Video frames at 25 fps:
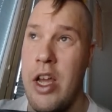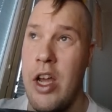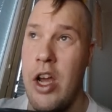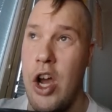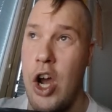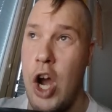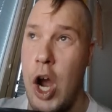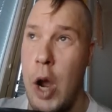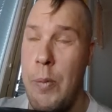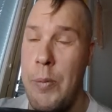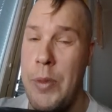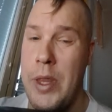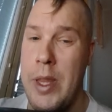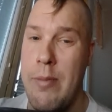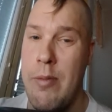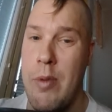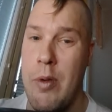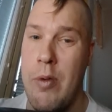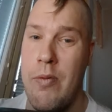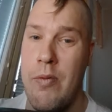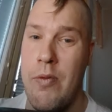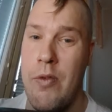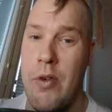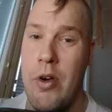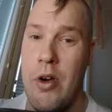
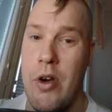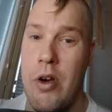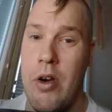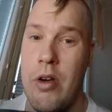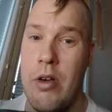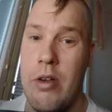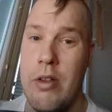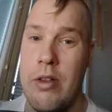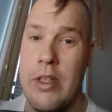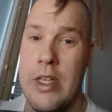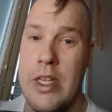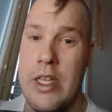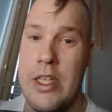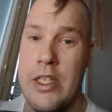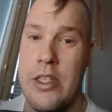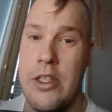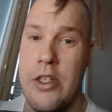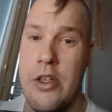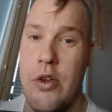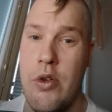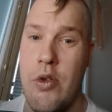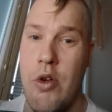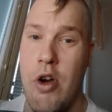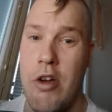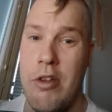optimum for this
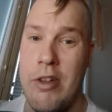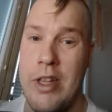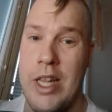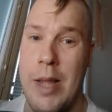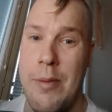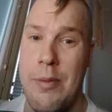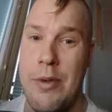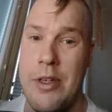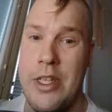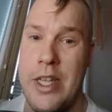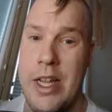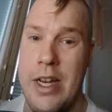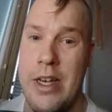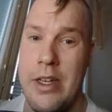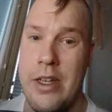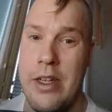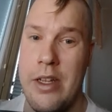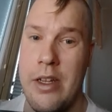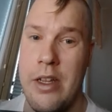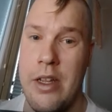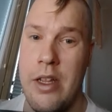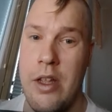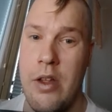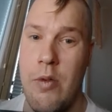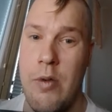2 hot lap stint,
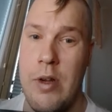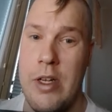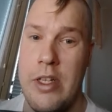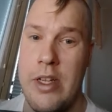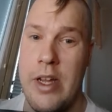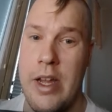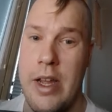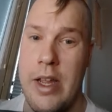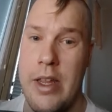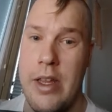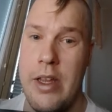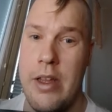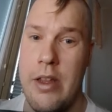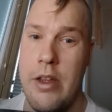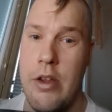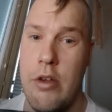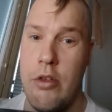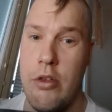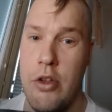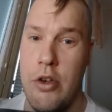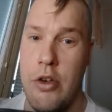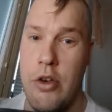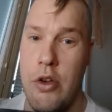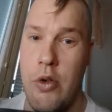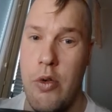which I used
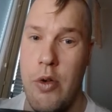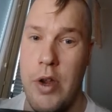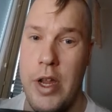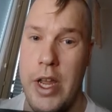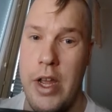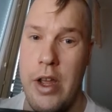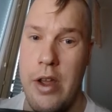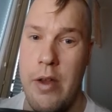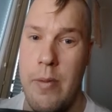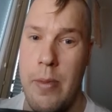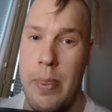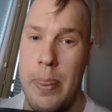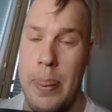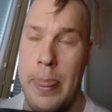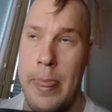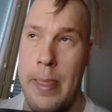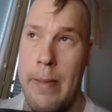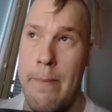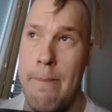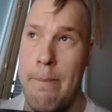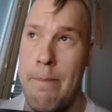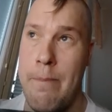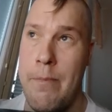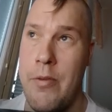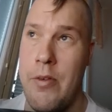to do here
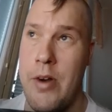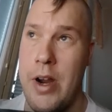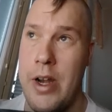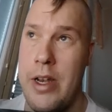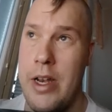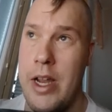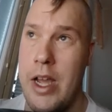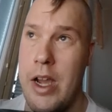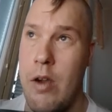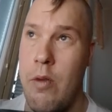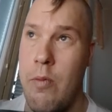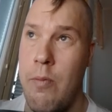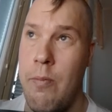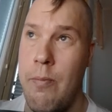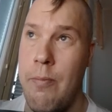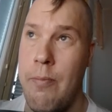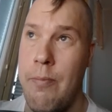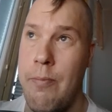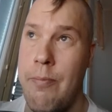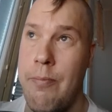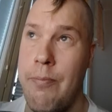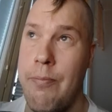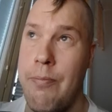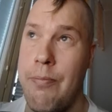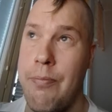right now.
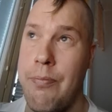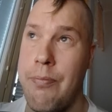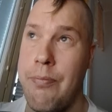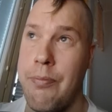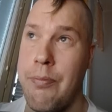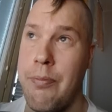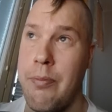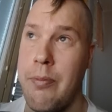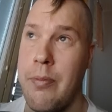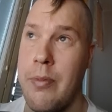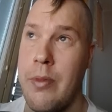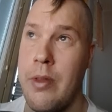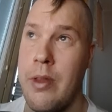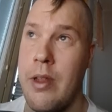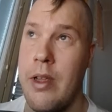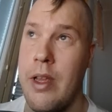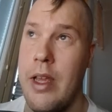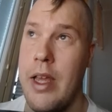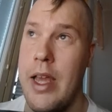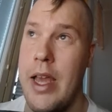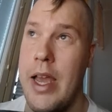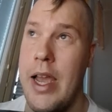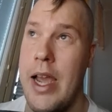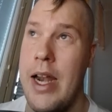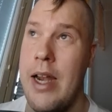
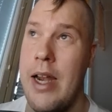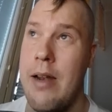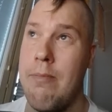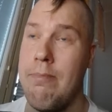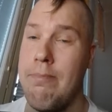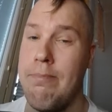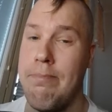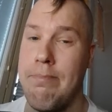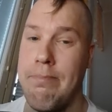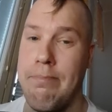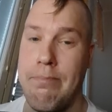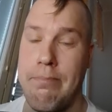And